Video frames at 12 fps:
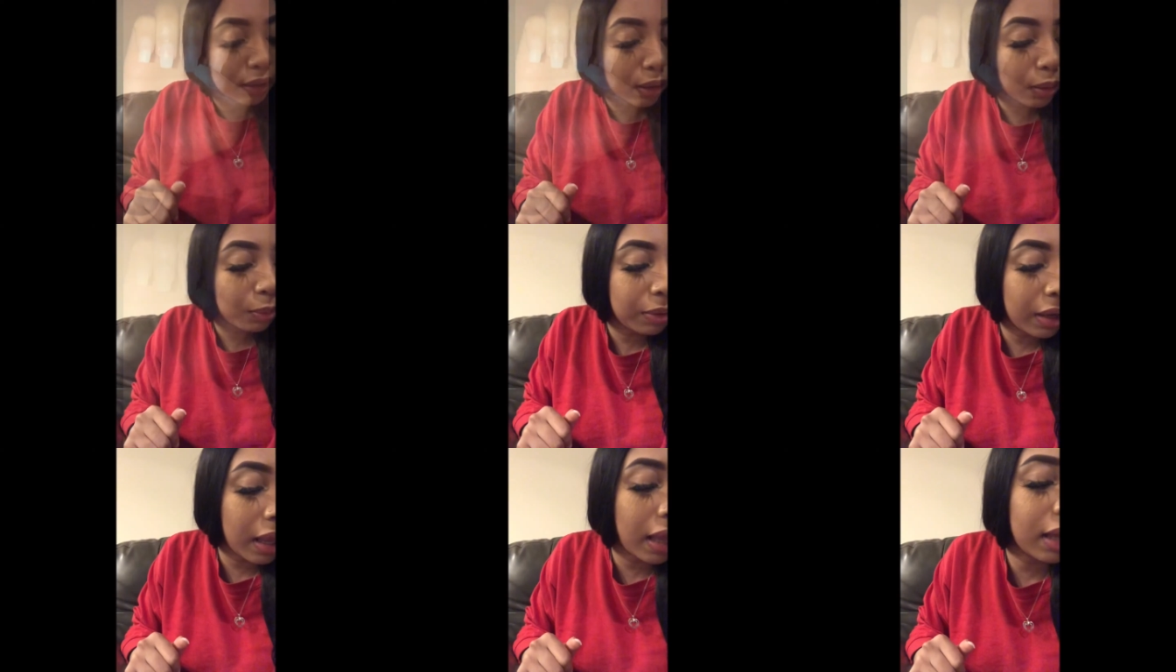so
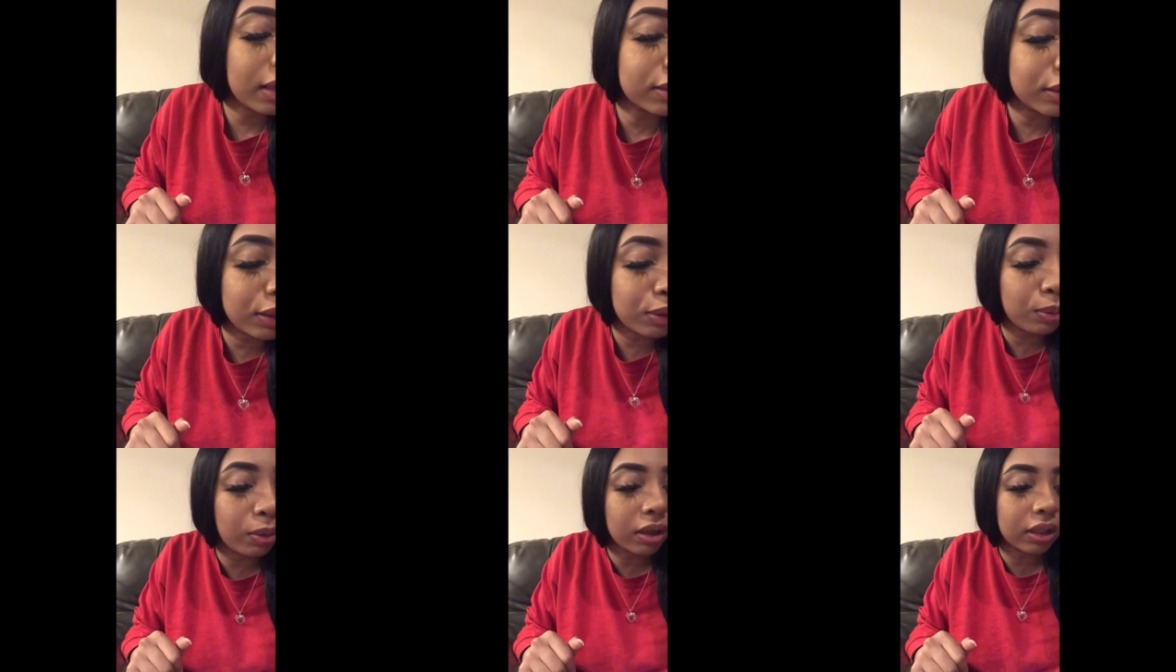next you
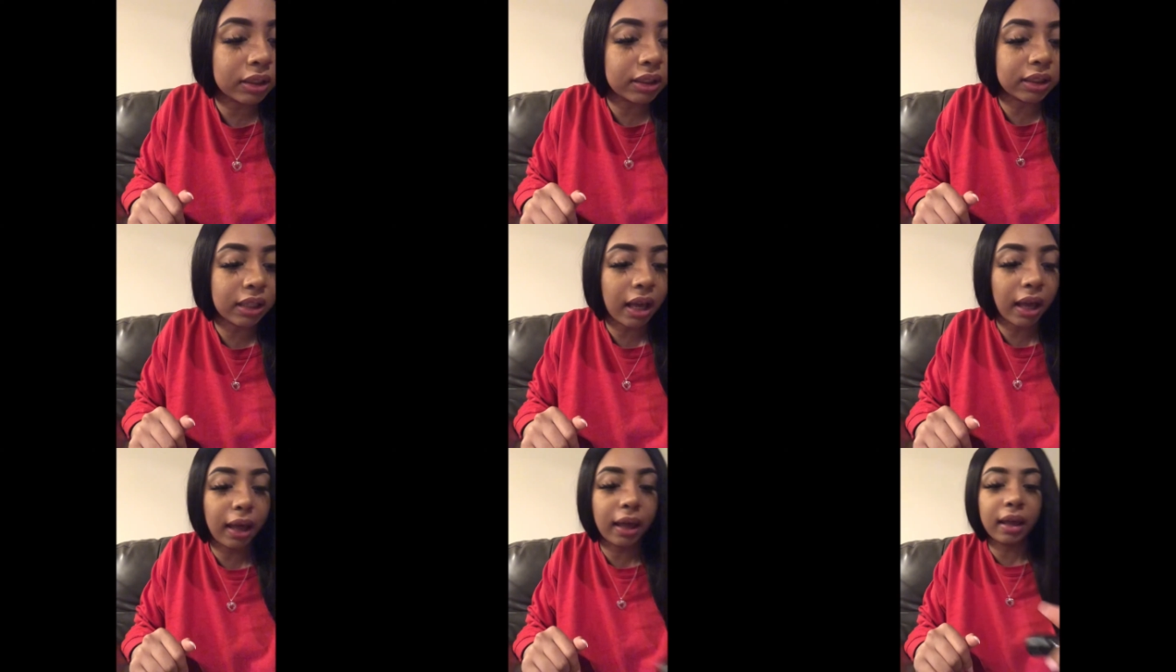want to
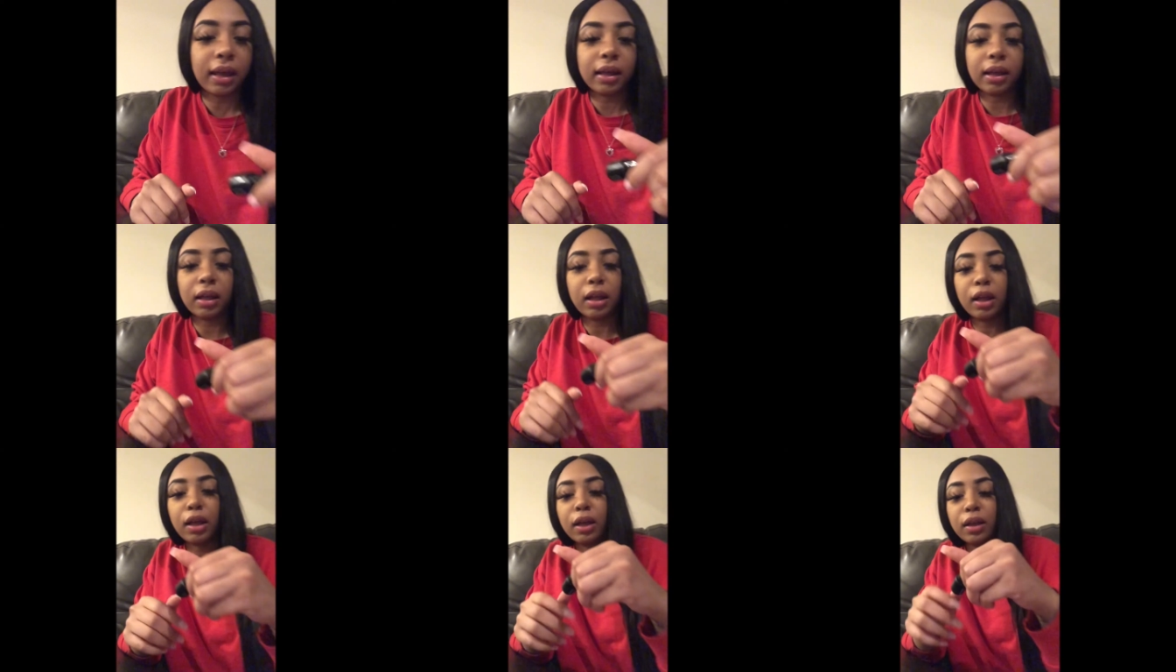take
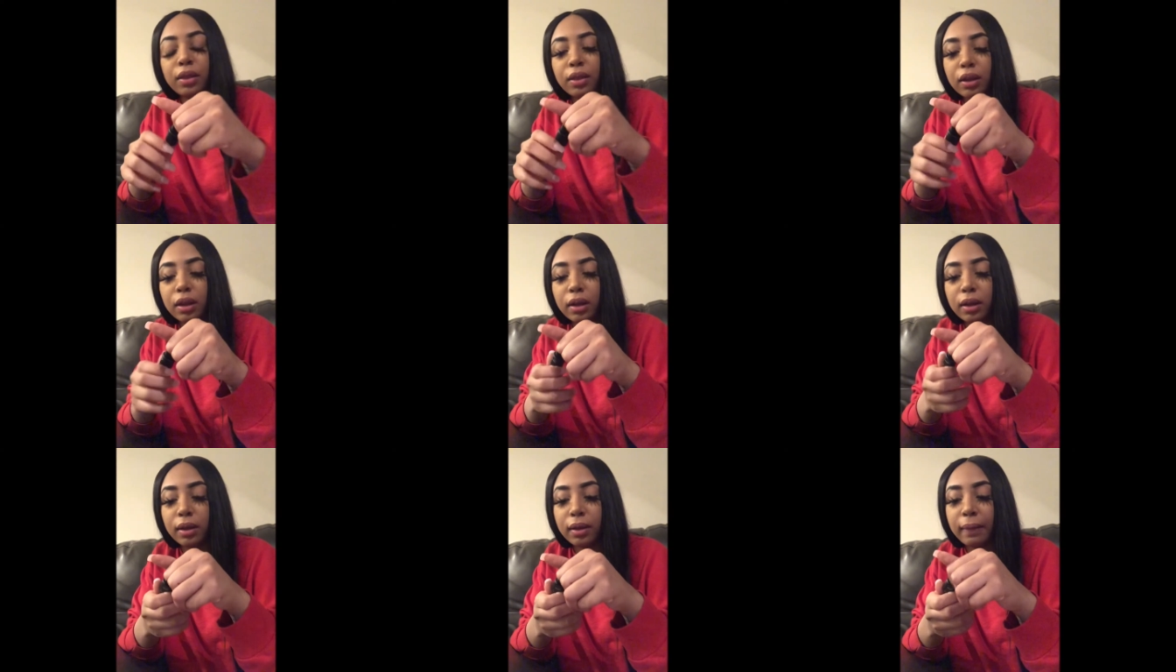
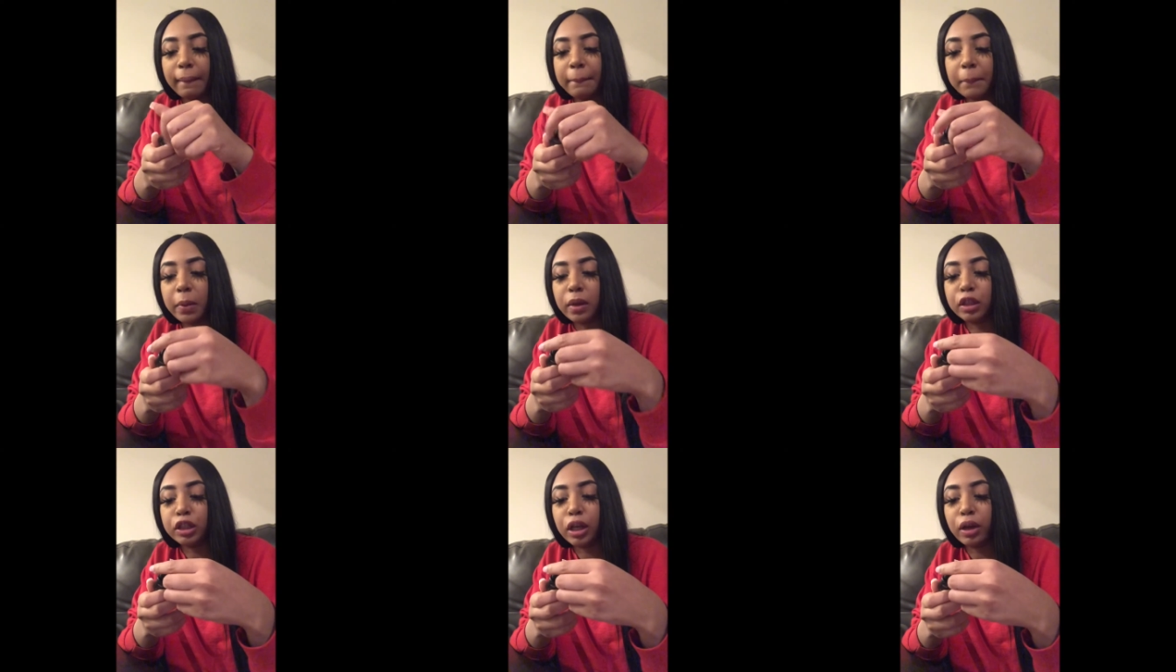the
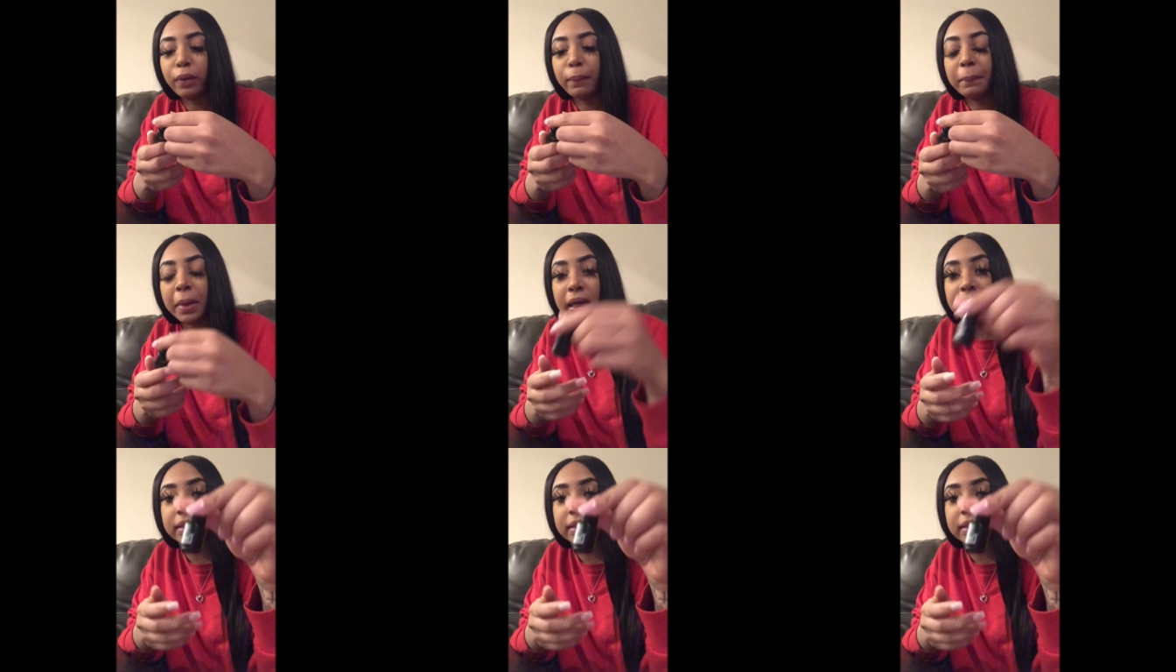gel base